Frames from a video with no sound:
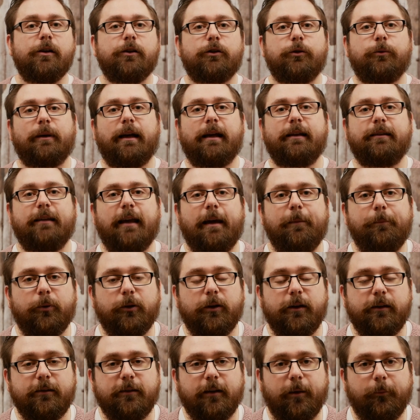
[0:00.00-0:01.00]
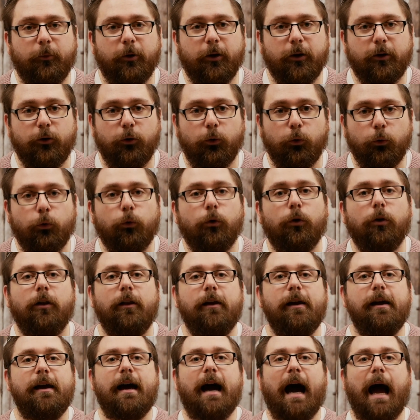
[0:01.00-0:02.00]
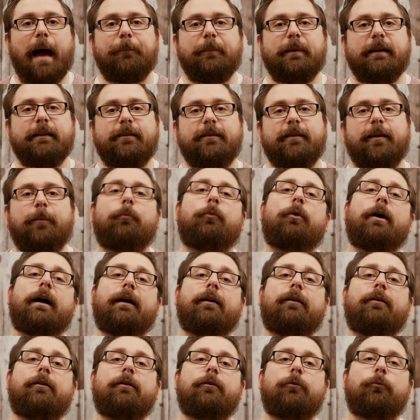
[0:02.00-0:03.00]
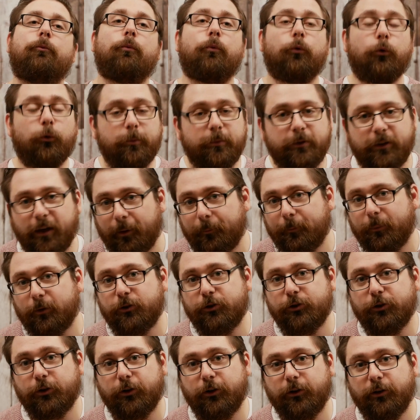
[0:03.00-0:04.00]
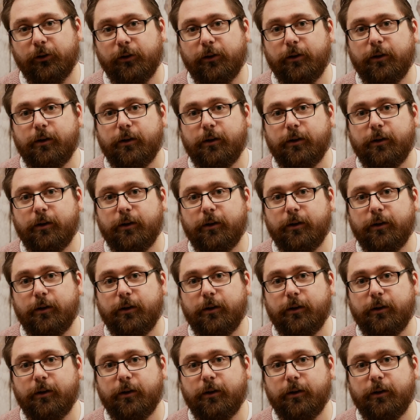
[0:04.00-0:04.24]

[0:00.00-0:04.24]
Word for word: So when I say put it somewhere cool, I mean somewhere room temperature.